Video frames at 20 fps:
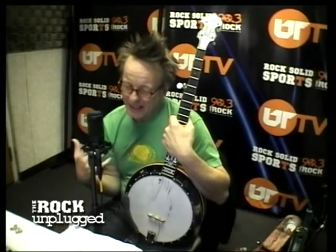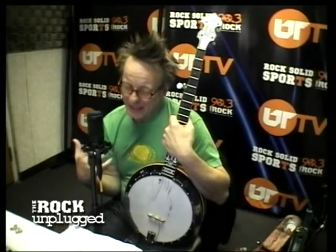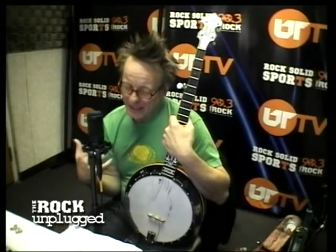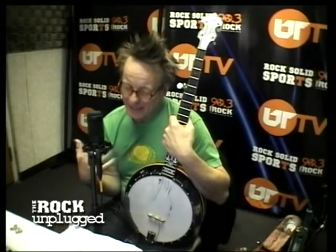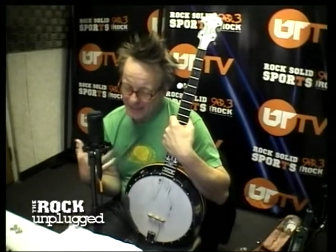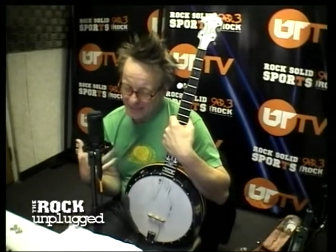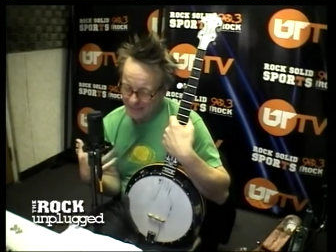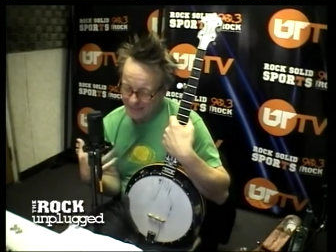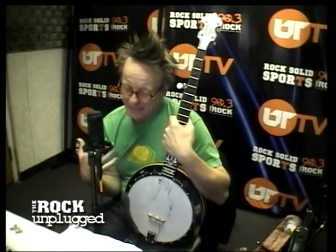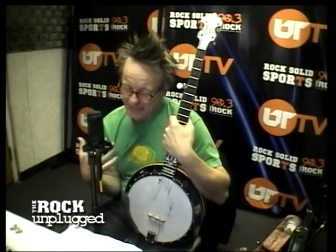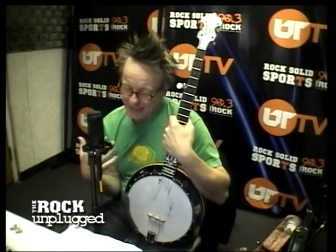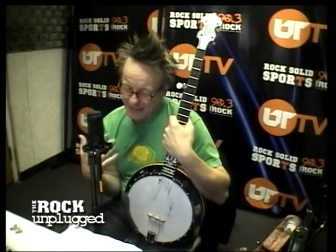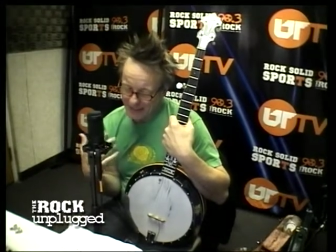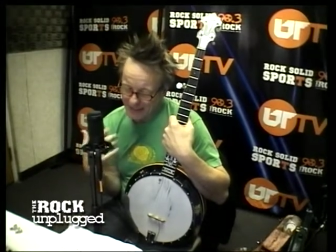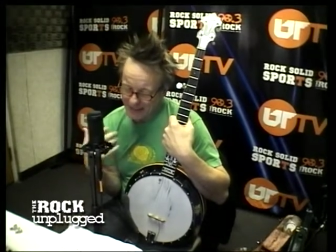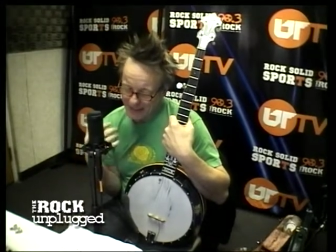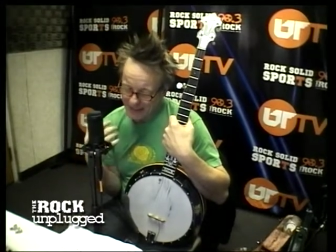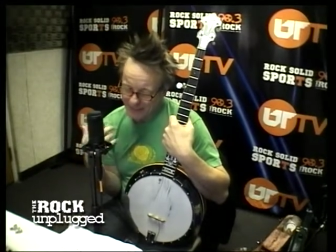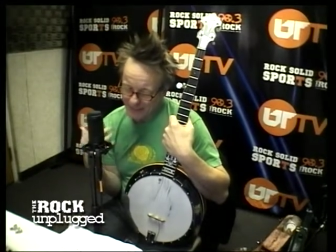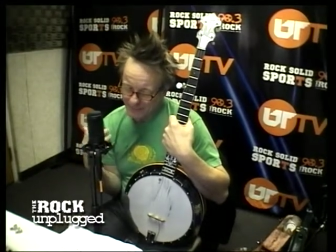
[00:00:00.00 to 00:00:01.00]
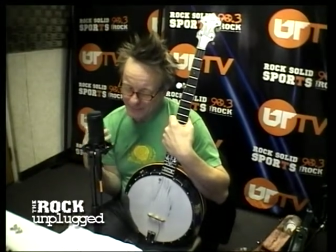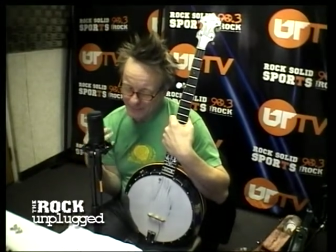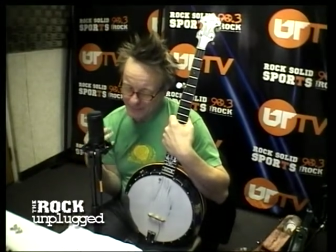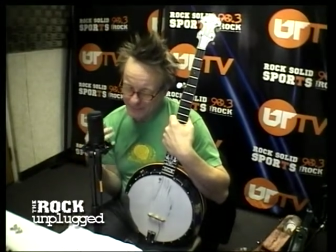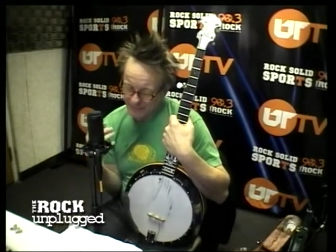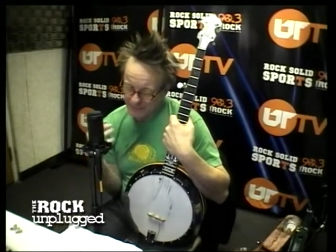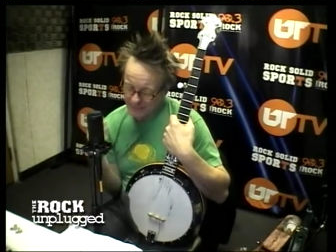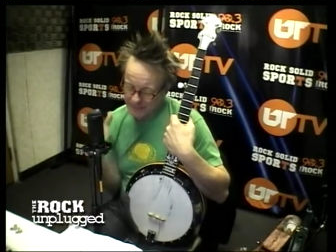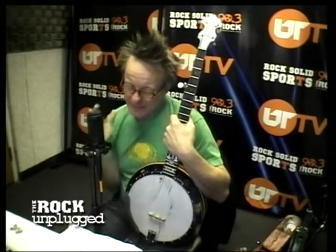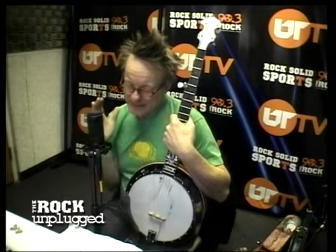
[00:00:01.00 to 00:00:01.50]
And they had,
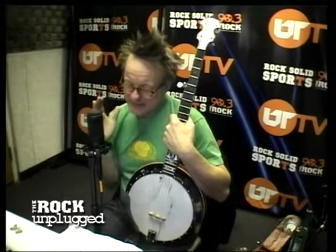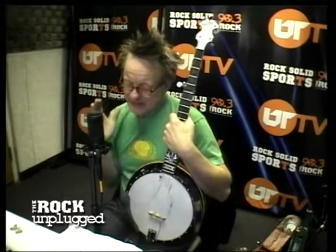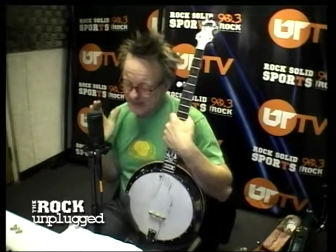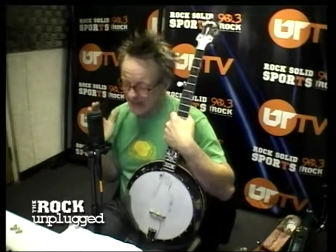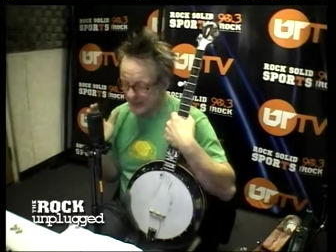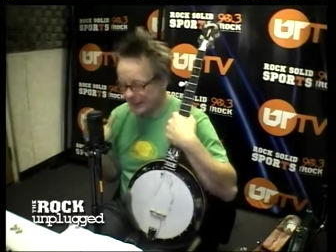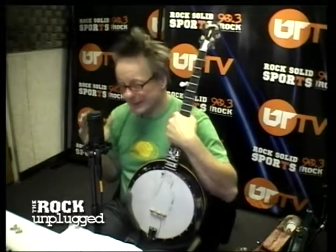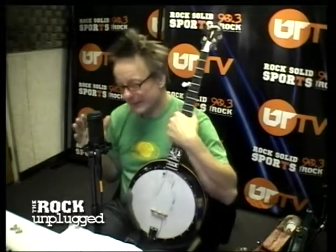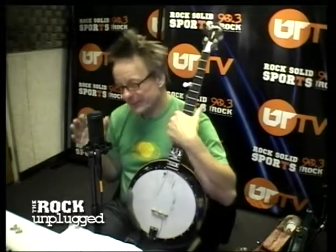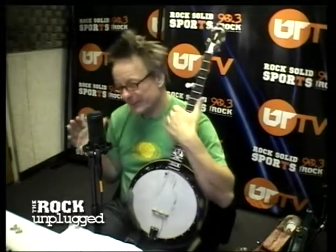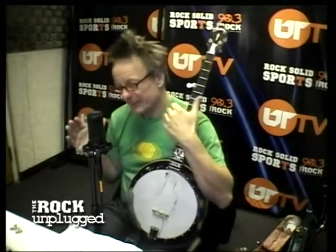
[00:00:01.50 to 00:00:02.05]
it's like,